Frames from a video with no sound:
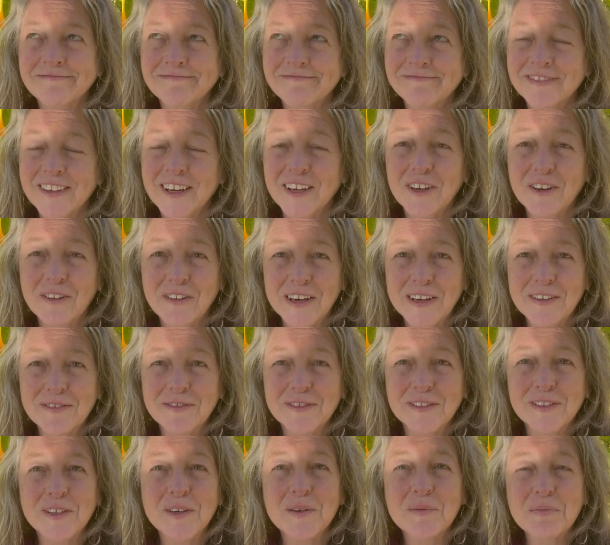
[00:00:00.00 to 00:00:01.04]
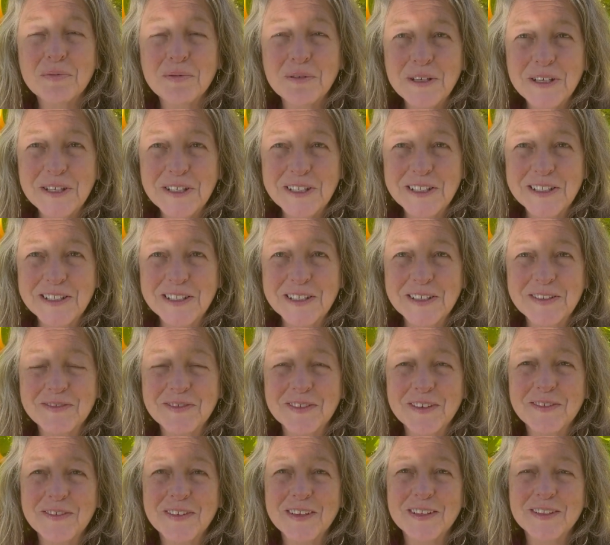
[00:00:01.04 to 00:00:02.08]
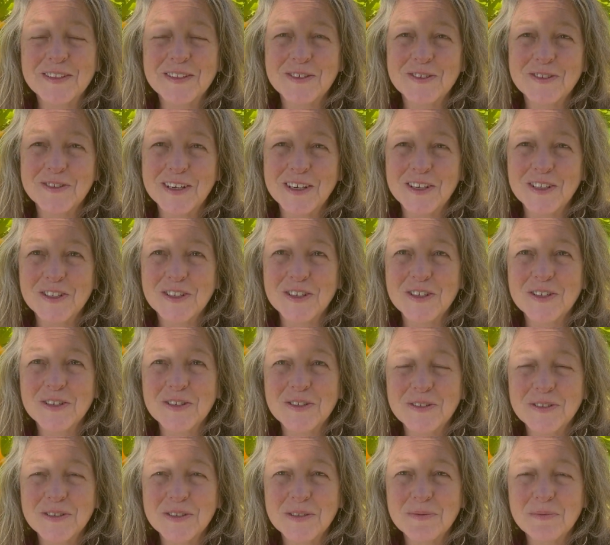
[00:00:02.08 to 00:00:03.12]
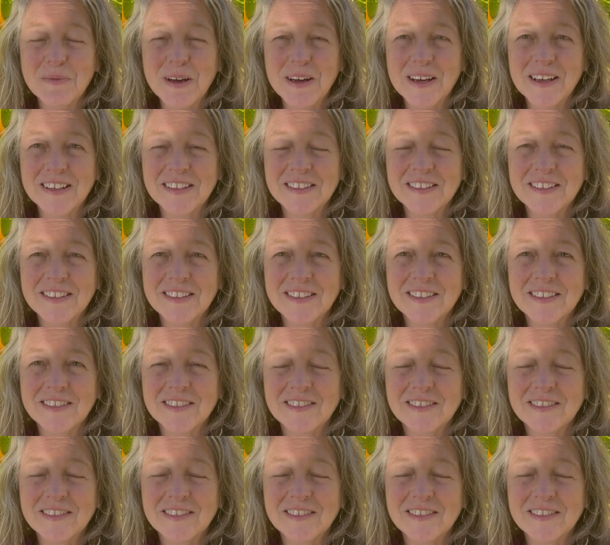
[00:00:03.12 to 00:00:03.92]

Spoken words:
not grateful, appreciative of that stranger who smiled.